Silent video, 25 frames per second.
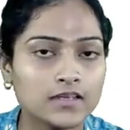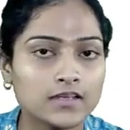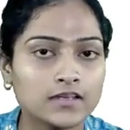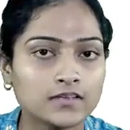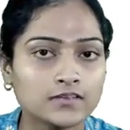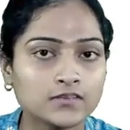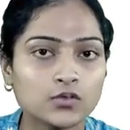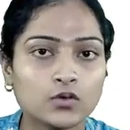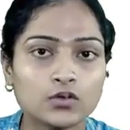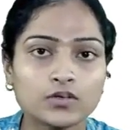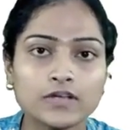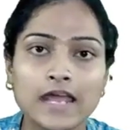
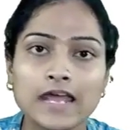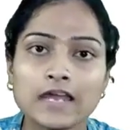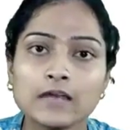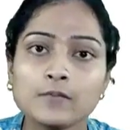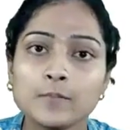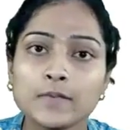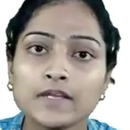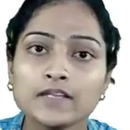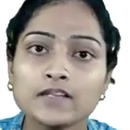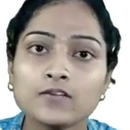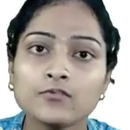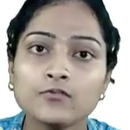So tell
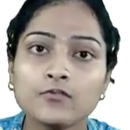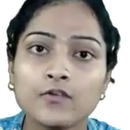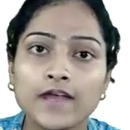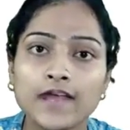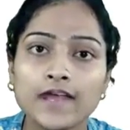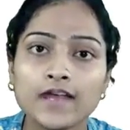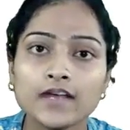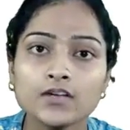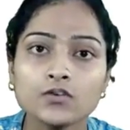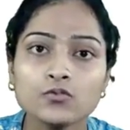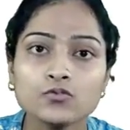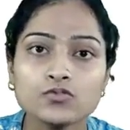me the
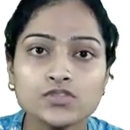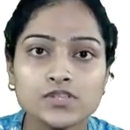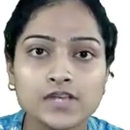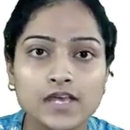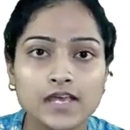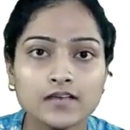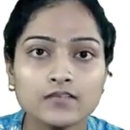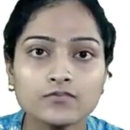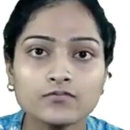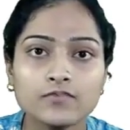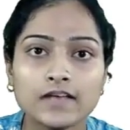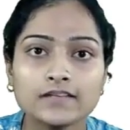way to
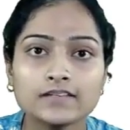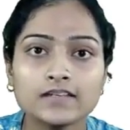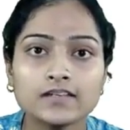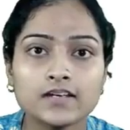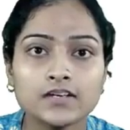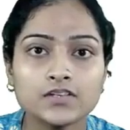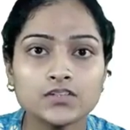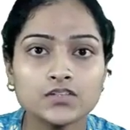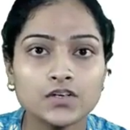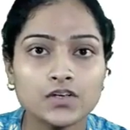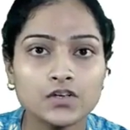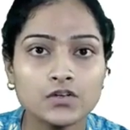check whether
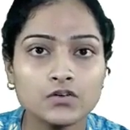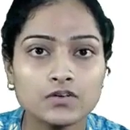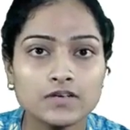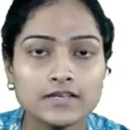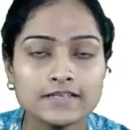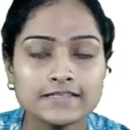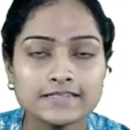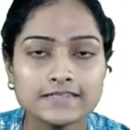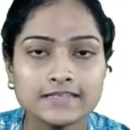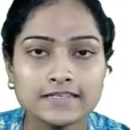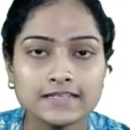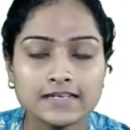a schedule
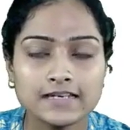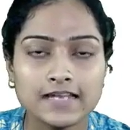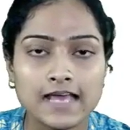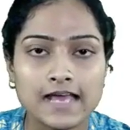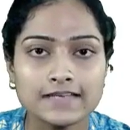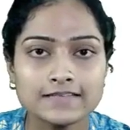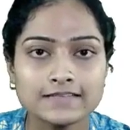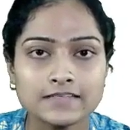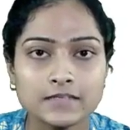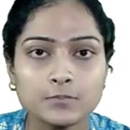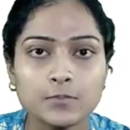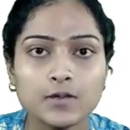is
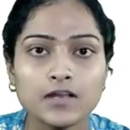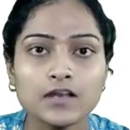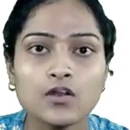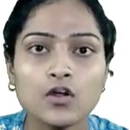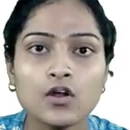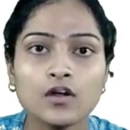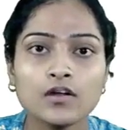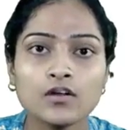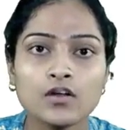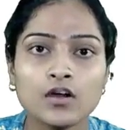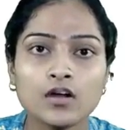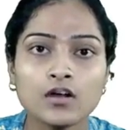serializable
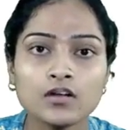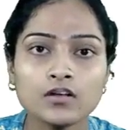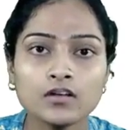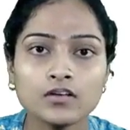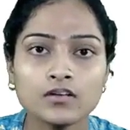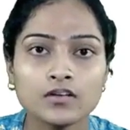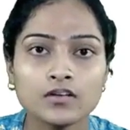or not.